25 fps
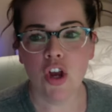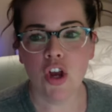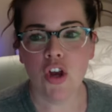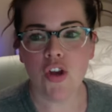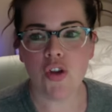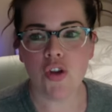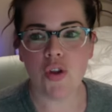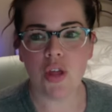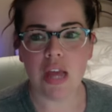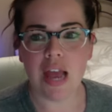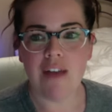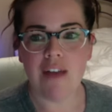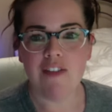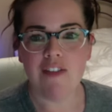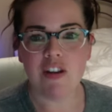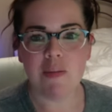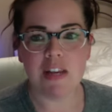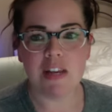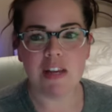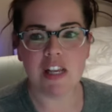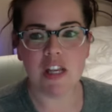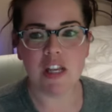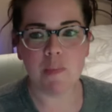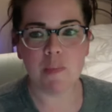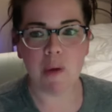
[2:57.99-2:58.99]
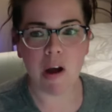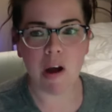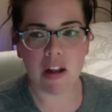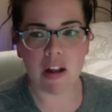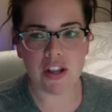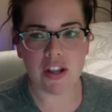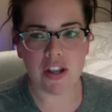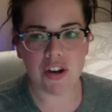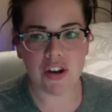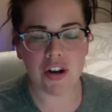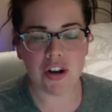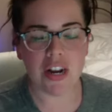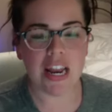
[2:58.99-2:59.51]
So they have to be
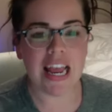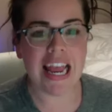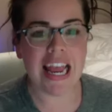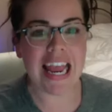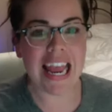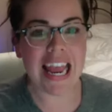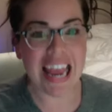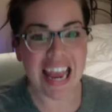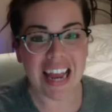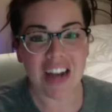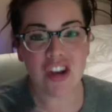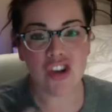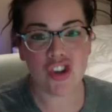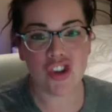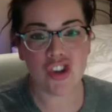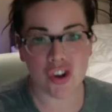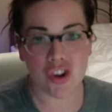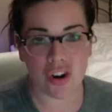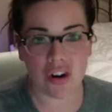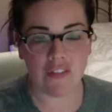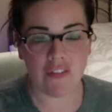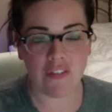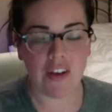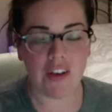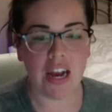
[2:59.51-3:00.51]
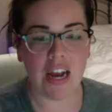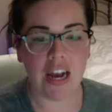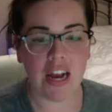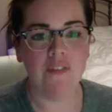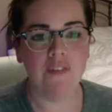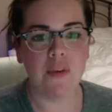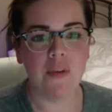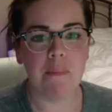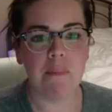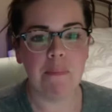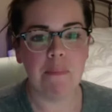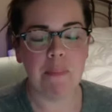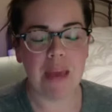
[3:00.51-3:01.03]
sponsored and certified
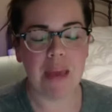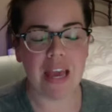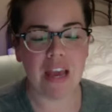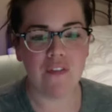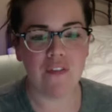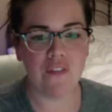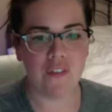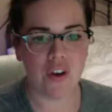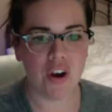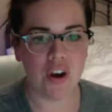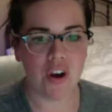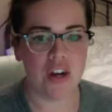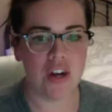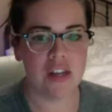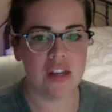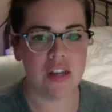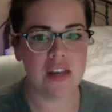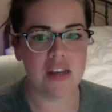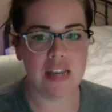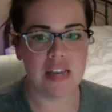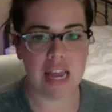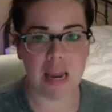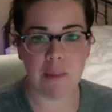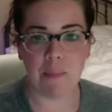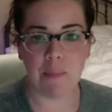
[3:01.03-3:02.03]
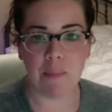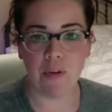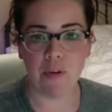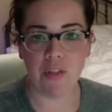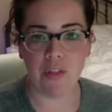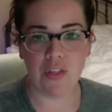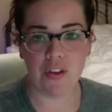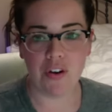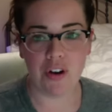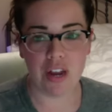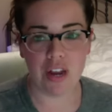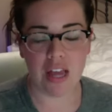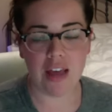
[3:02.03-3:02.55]
from May 1st to April
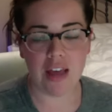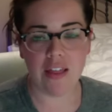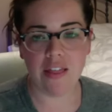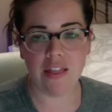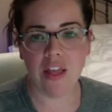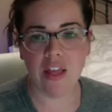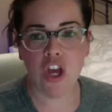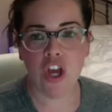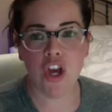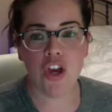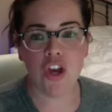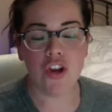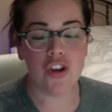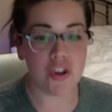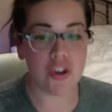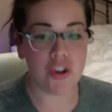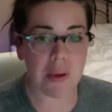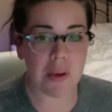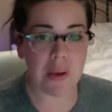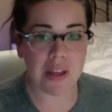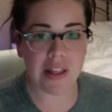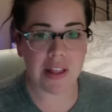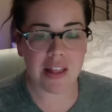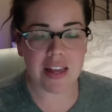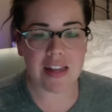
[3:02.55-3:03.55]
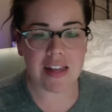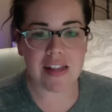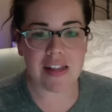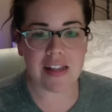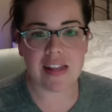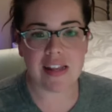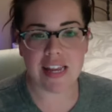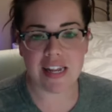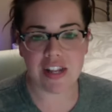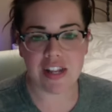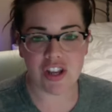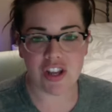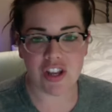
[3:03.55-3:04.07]
30th. Doing this
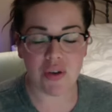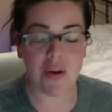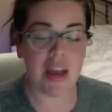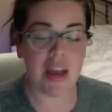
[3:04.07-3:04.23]
gets you